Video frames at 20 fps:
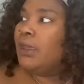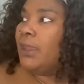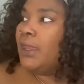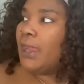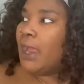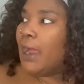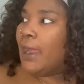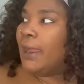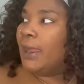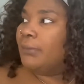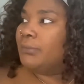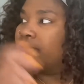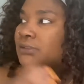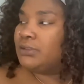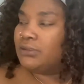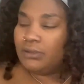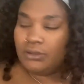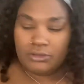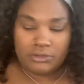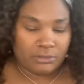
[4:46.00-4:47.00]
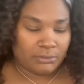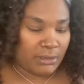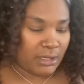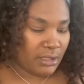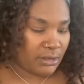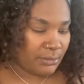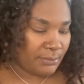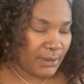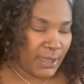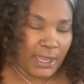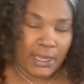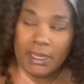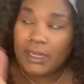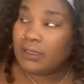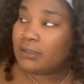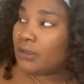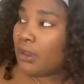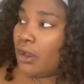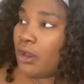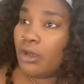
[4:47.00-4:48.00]
I am still using my other bag and
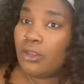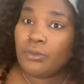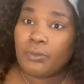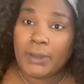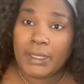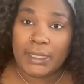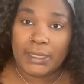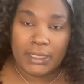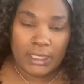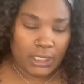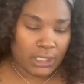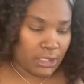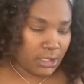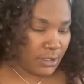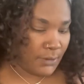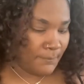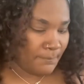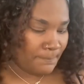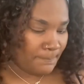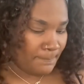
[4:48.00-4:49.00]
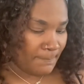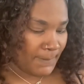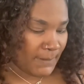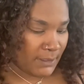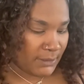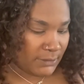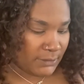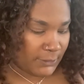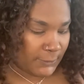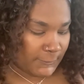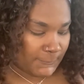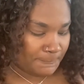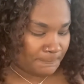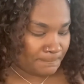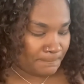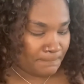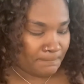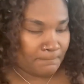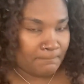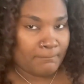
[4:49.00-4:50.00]
it's all the way in there. So
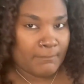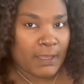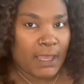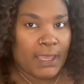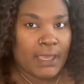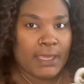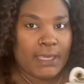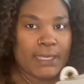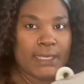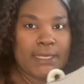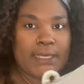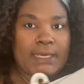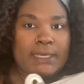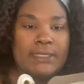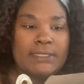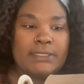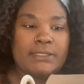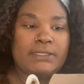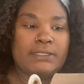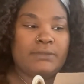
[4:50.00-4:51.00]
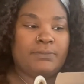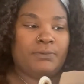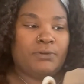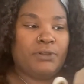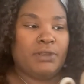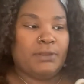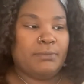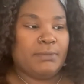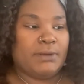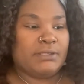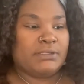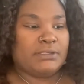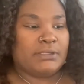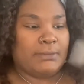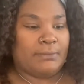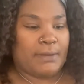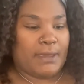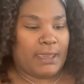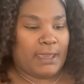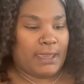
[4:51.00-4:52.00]
yeah, this is pretty much the
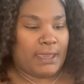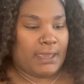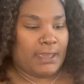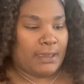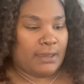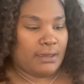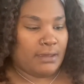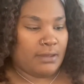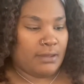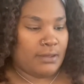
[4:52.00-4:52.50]
bag.